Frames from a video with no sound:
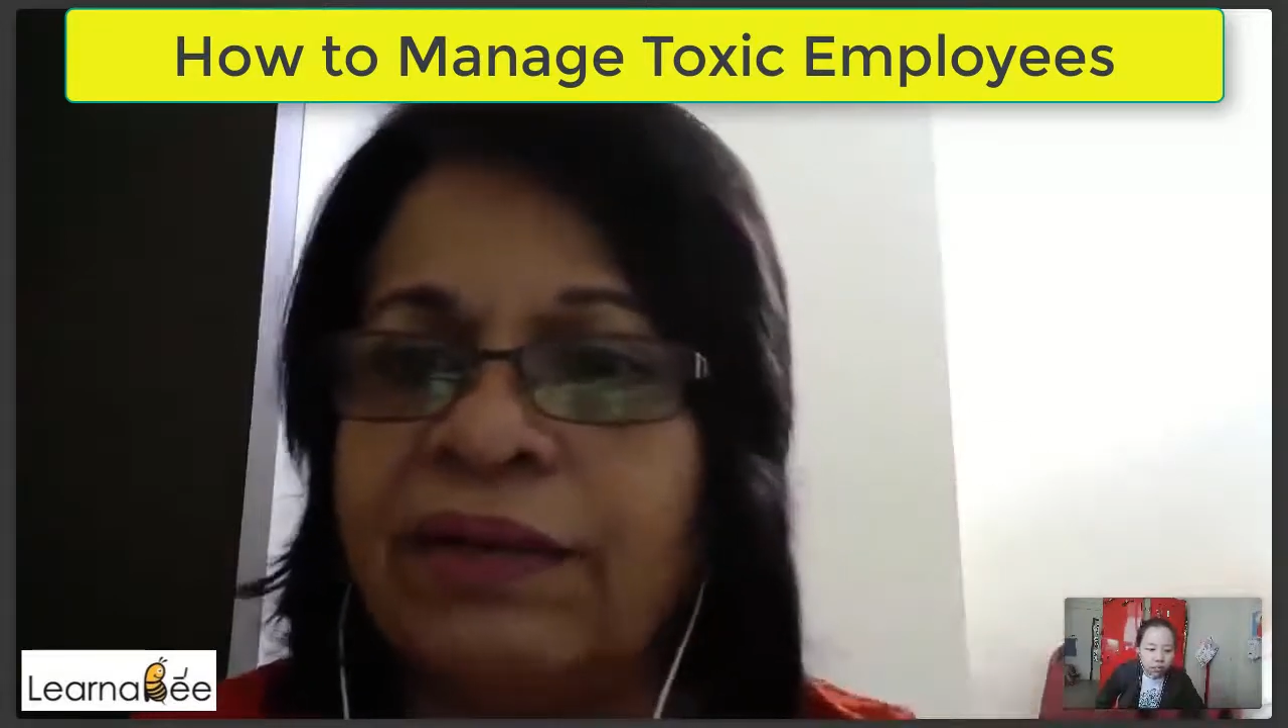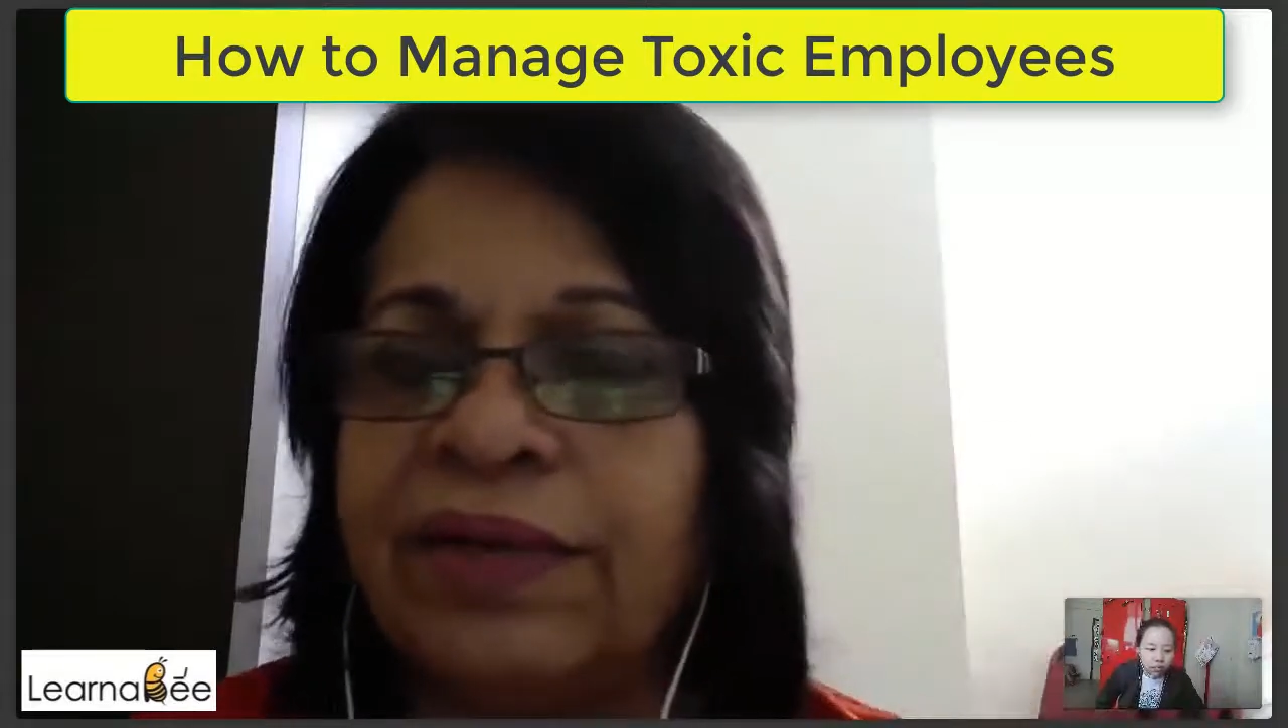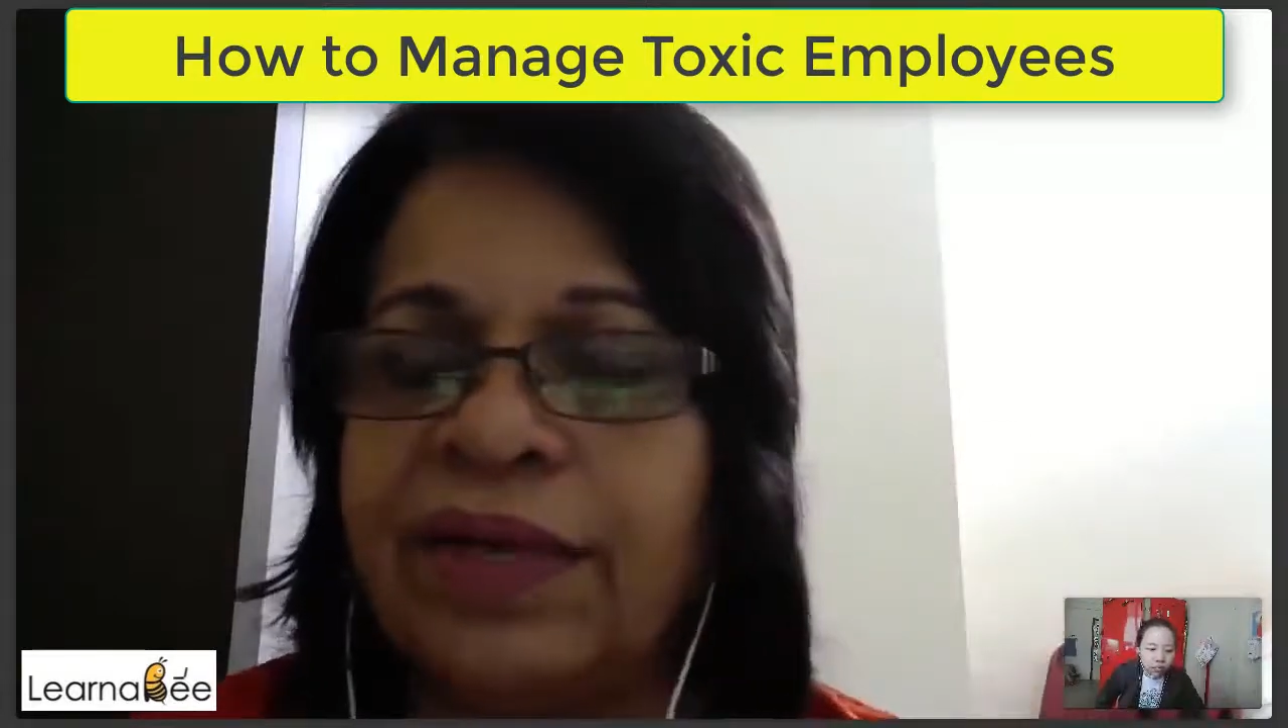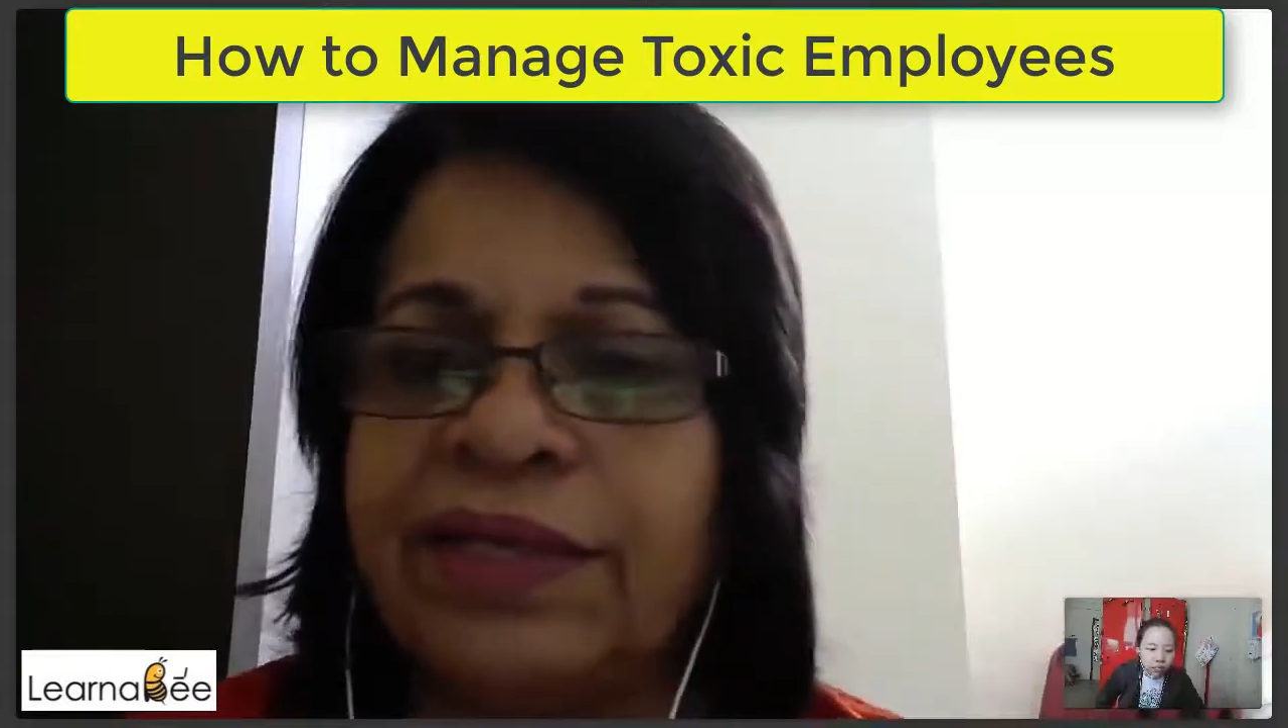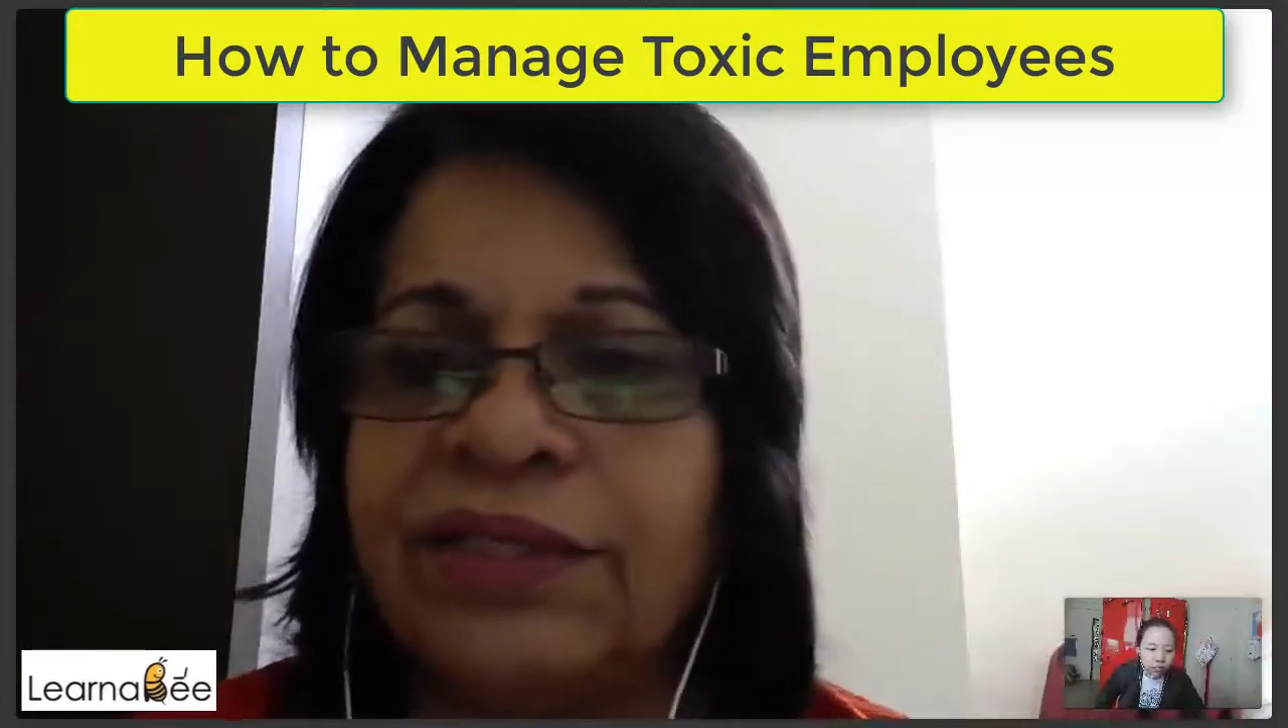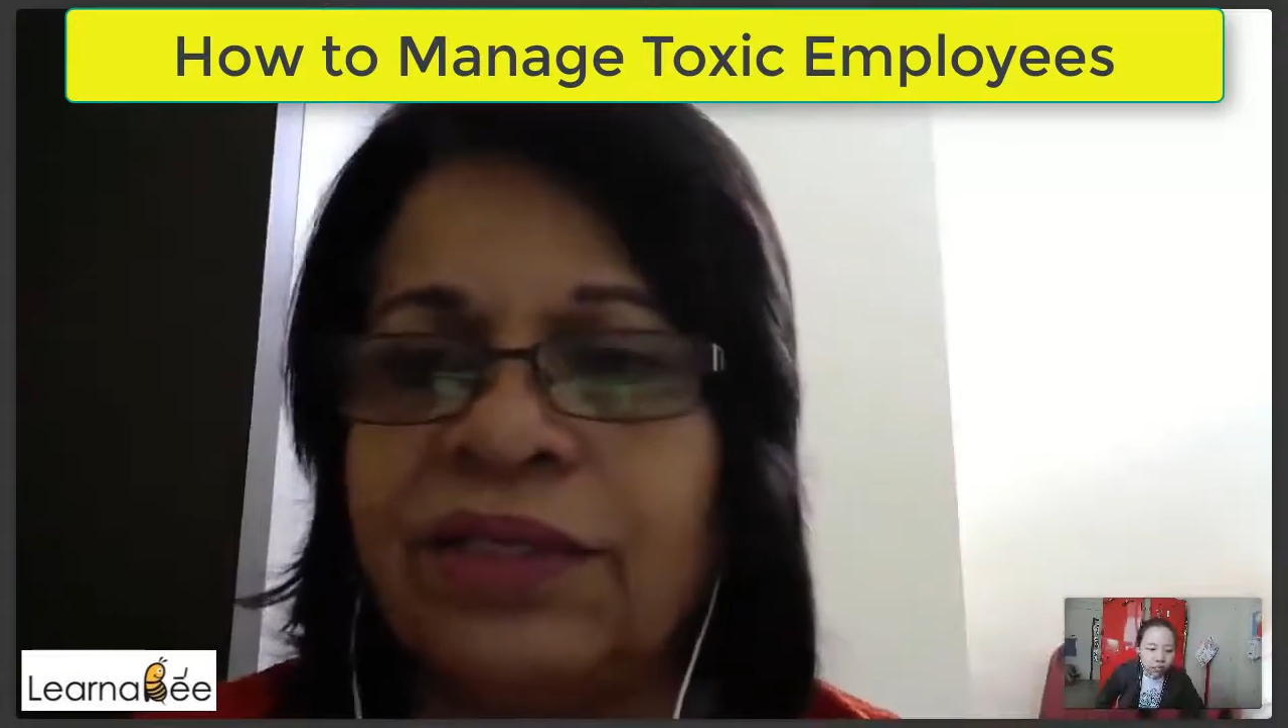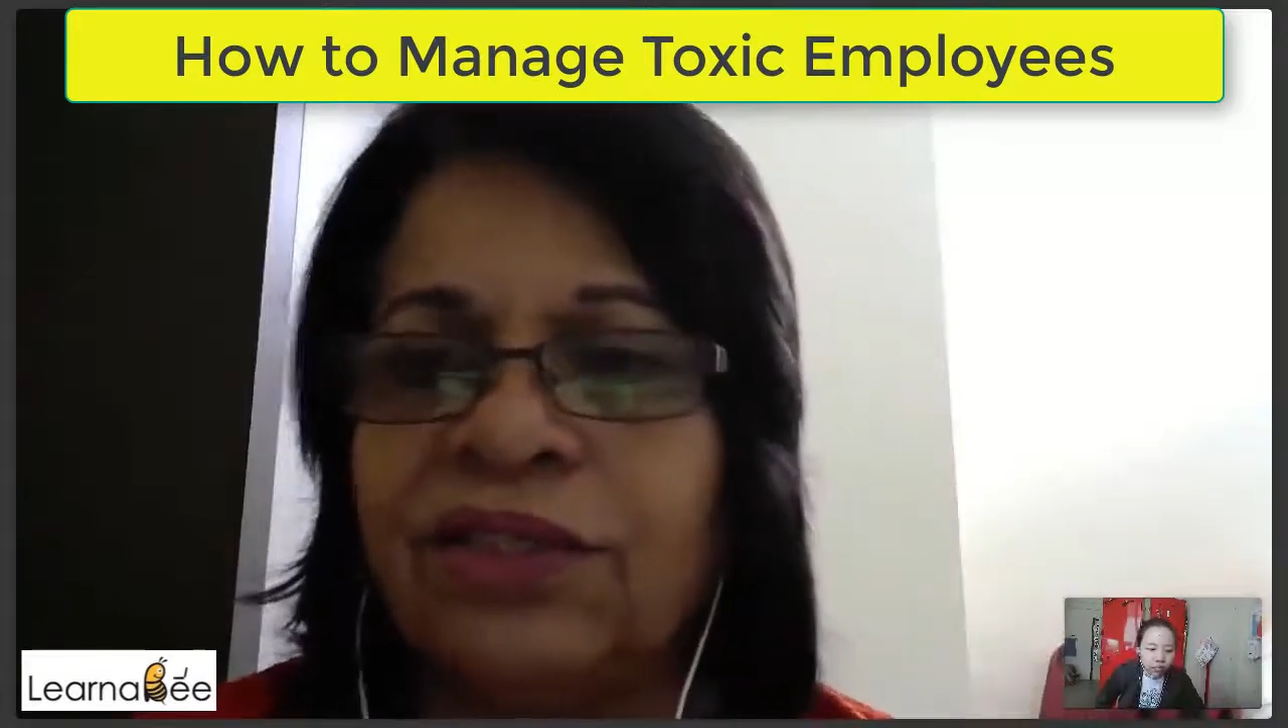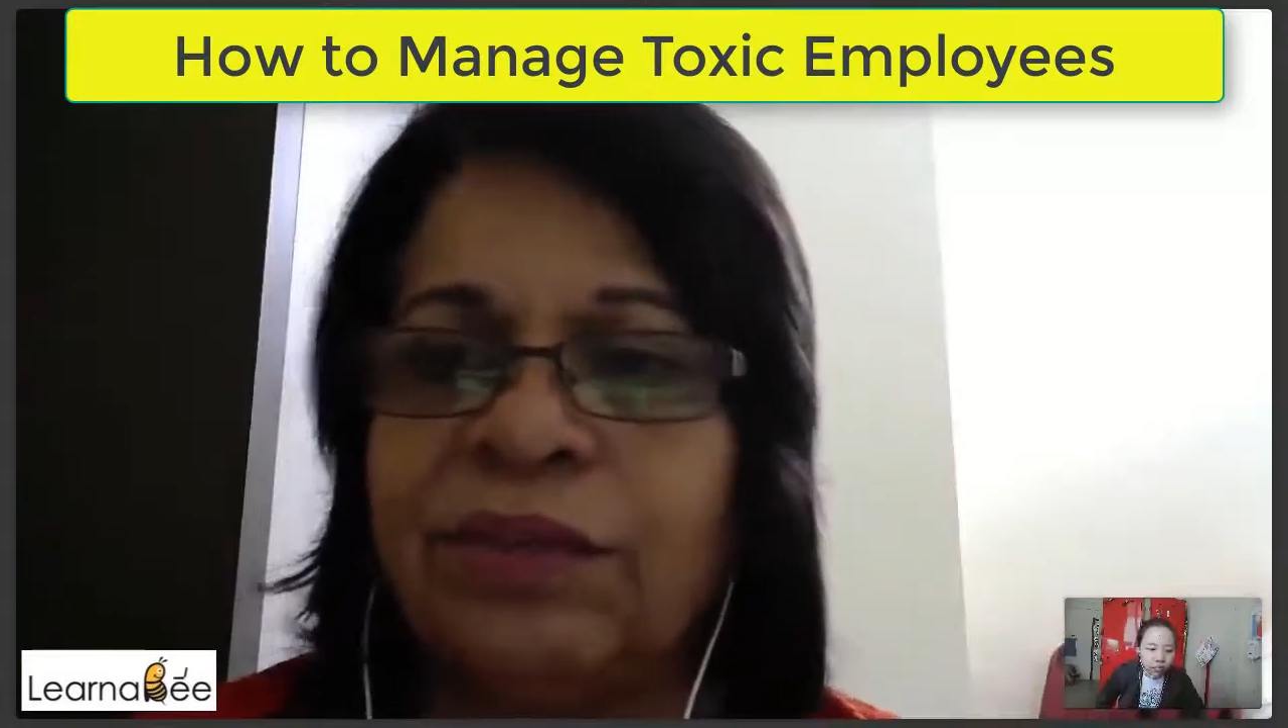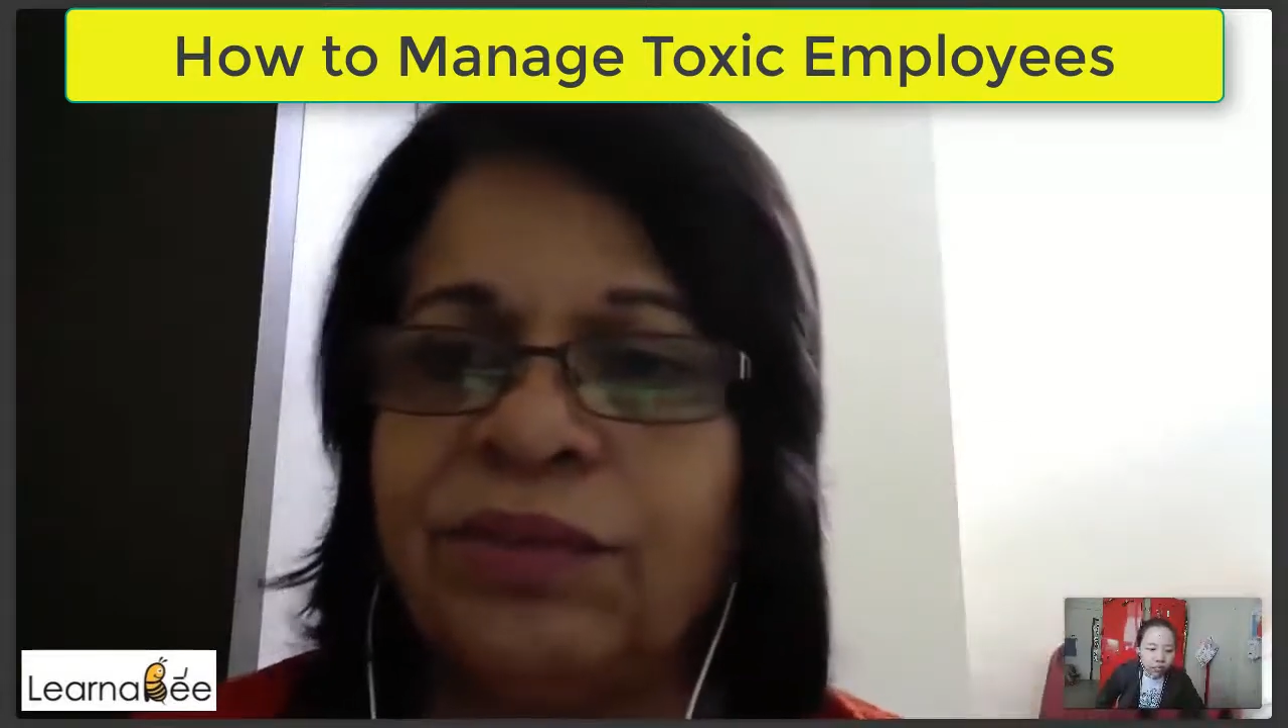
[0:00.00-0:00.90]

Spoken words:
of relationship